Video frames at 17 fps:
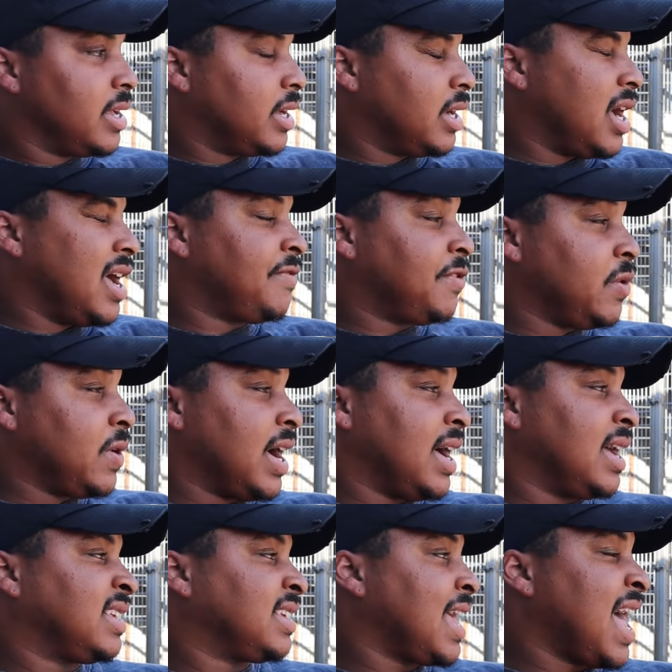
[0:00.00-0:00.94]
If you
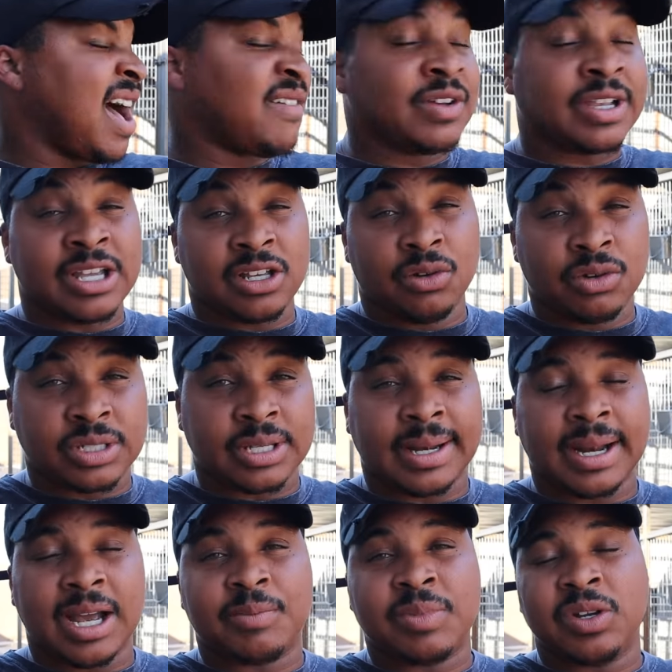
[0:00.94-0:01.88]
guys have a kennel
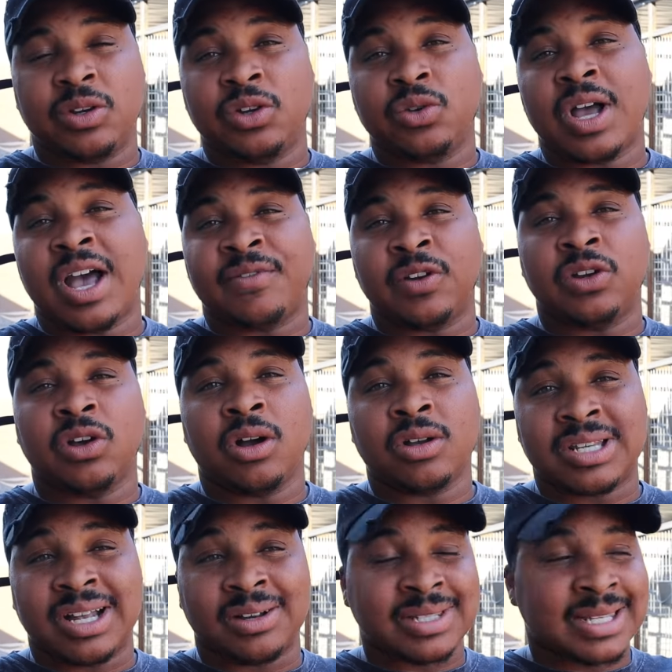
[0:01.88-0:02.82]
set up and you do have your
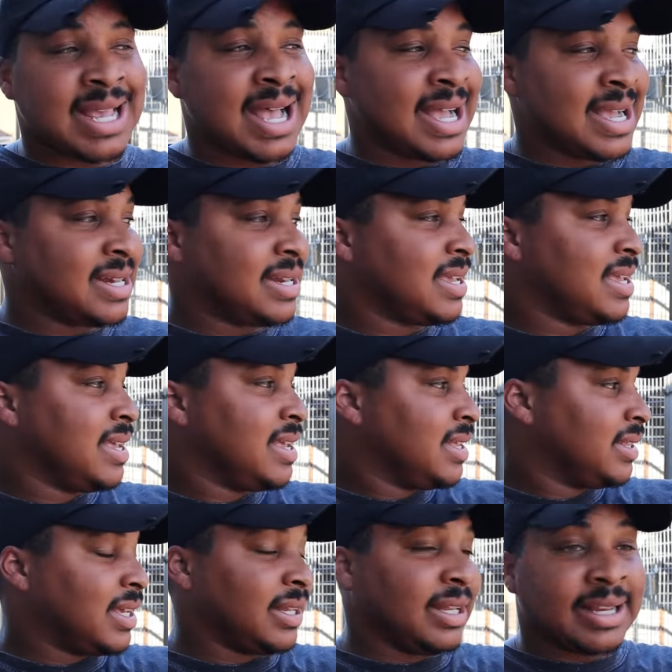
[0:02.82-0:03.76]
dogs outside
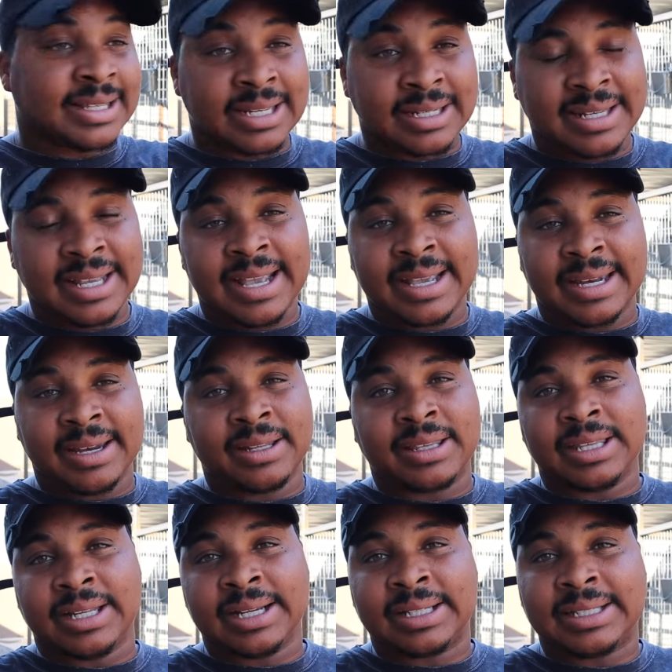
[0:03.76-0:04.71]
that like to dig and
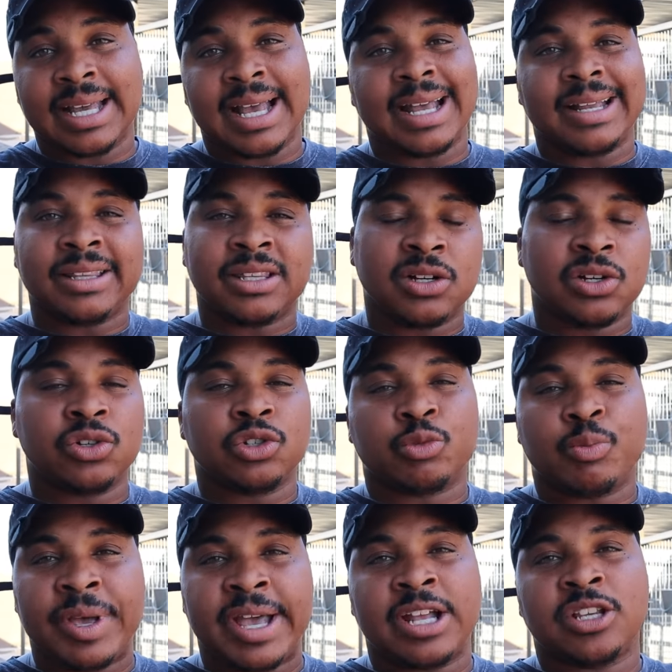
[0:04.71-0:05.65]
anything like that,
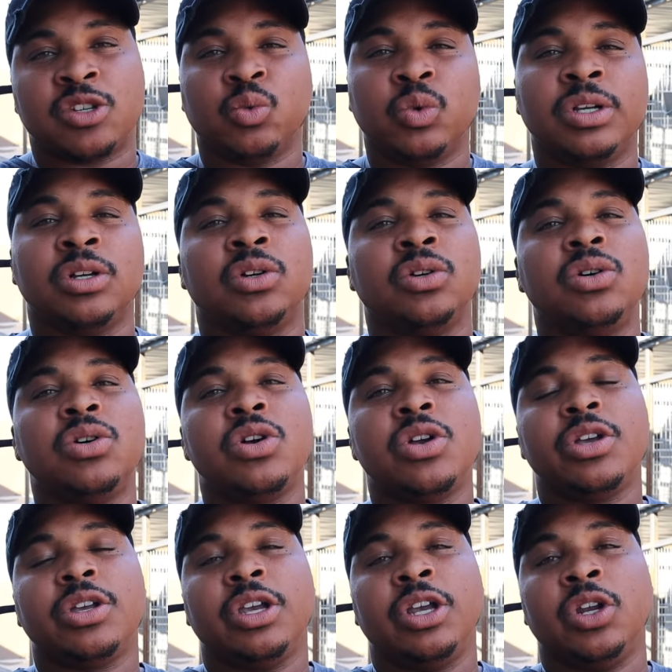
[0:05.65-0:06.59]
those beds will,
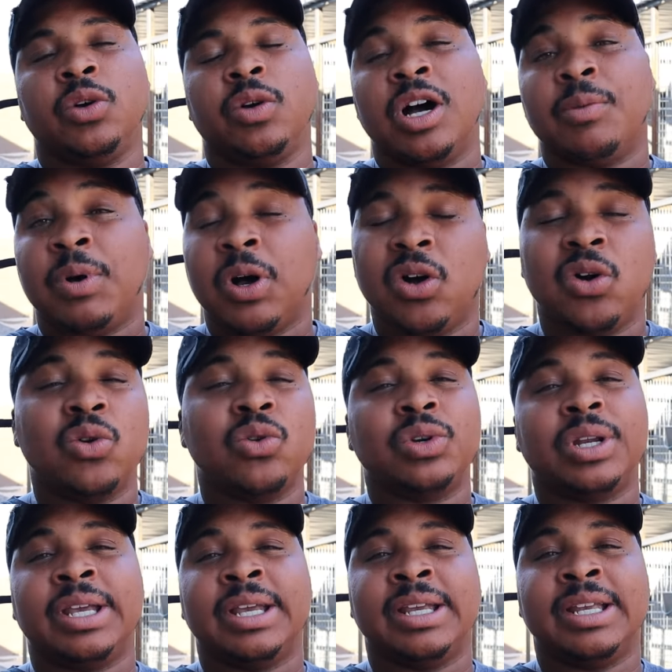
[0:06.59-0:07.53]
you know,
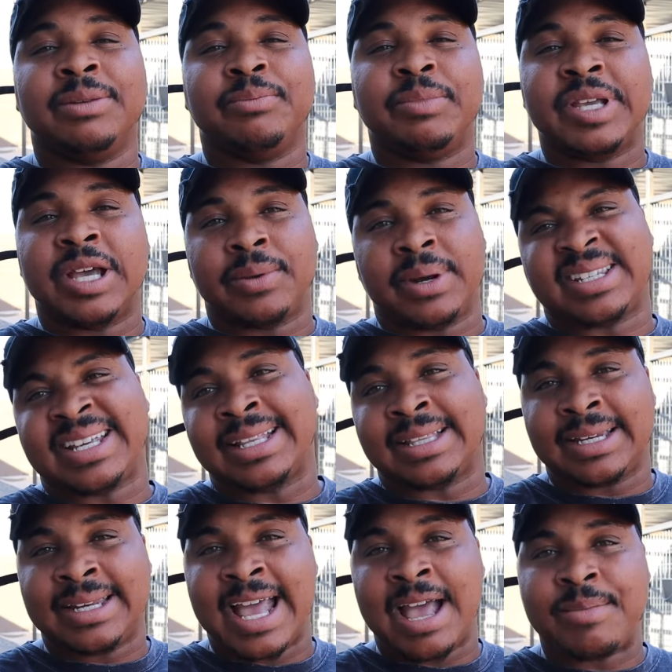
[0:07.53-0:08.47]
uphold and be able to
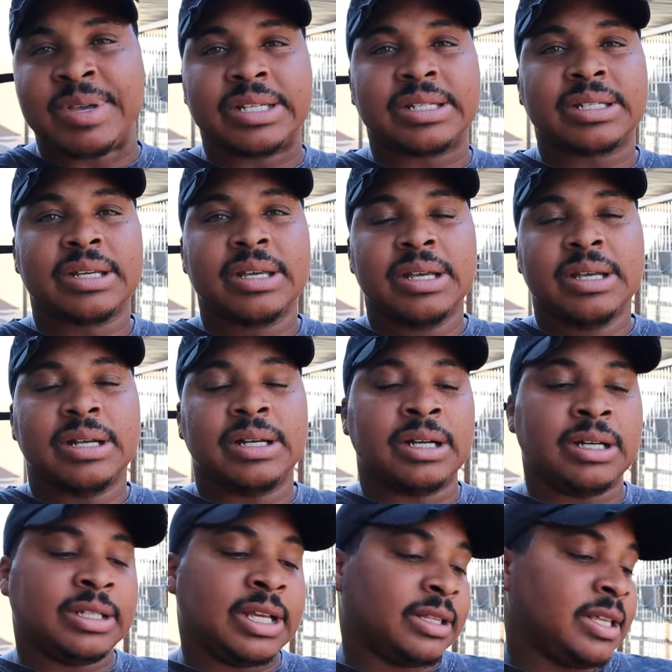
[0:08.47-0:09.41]
take the damage
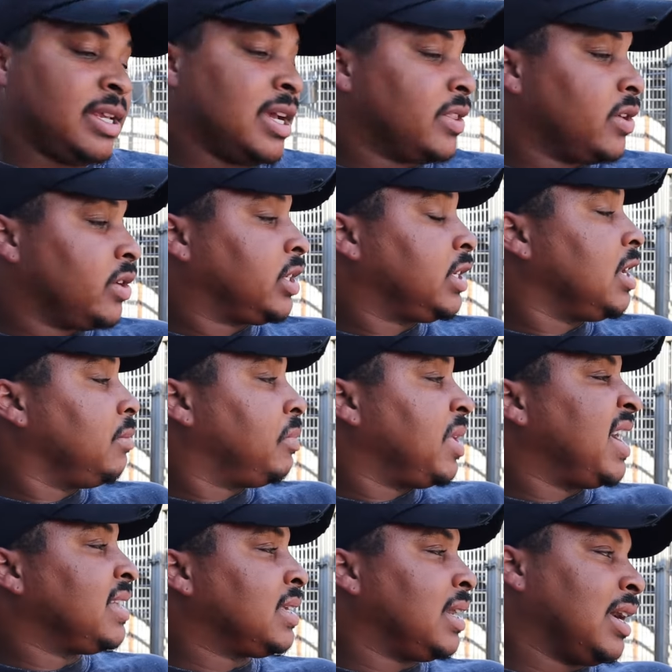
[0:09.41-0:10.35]
that the other cheap
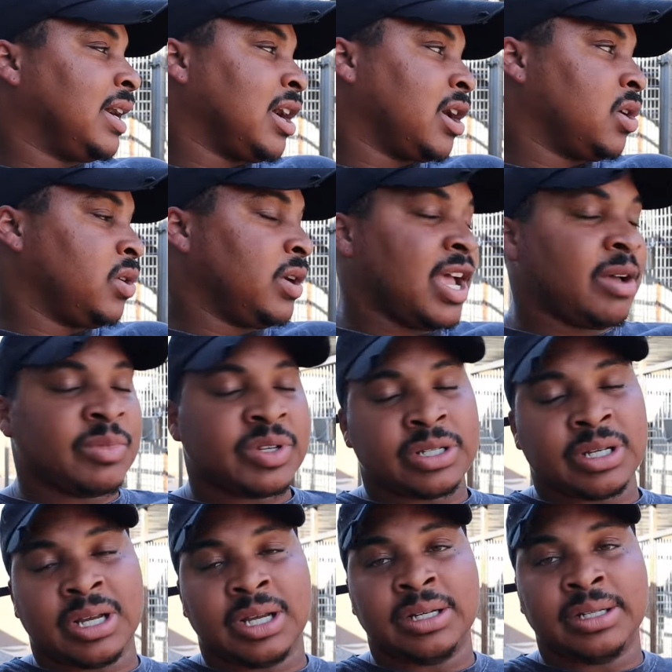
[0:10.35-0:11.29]
beds that I got on
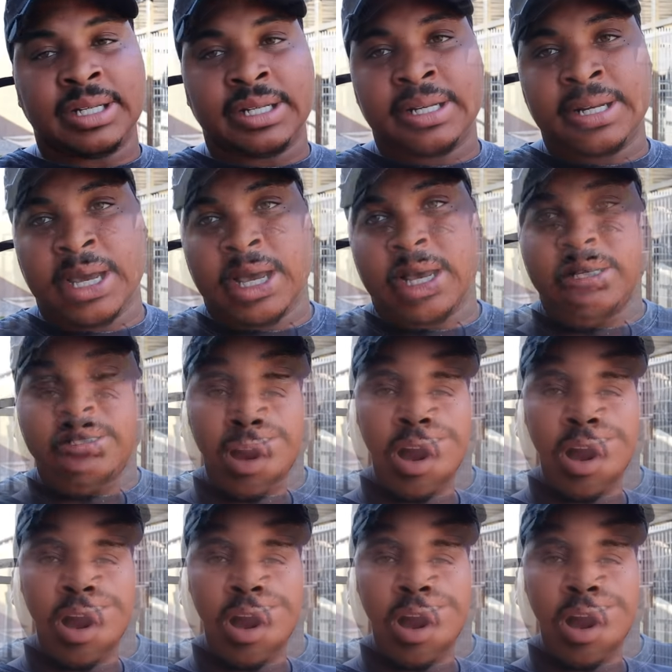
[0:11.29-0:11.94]
Amazon did not.